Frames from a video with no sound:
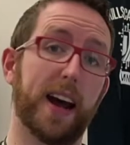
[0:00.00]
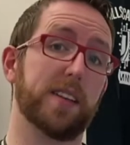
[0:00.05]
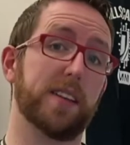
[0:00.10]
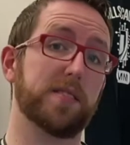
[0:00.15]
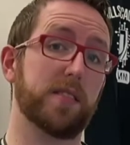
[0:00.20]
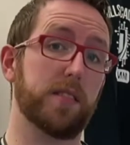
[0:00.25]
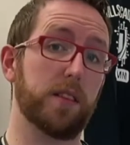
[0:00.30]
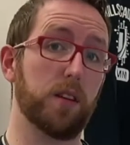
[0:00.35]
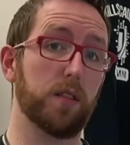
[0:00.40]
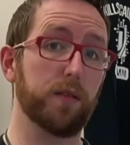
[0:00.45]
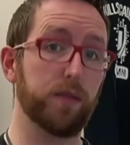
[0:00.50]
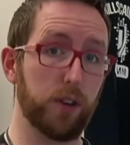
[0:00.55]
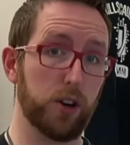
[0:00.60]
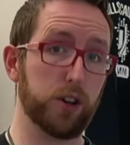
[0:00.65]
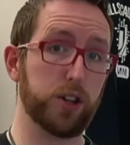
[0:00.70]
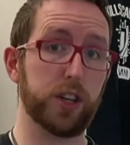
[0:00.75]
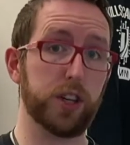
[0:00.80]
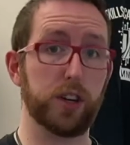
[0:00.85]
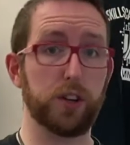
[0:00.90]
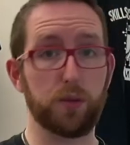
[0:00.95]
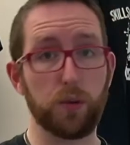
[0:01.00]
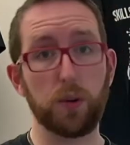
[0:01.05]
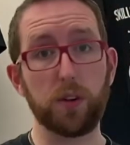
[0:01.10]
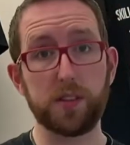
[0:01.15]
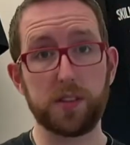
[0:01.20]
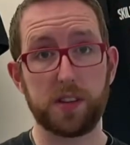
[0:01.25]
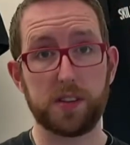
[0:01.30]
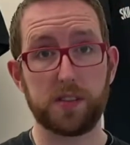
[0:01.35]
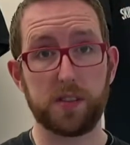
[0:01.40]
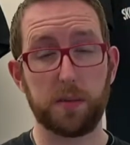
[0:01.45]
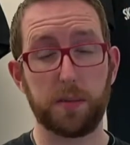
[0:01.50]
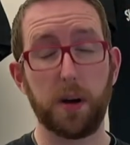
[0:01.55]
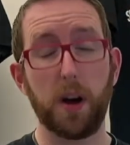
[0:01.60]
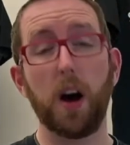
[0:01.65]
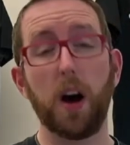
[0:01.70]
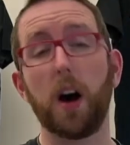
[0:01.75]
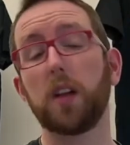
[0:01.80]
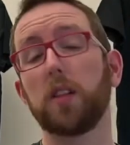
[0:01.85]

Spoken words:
as their version control system,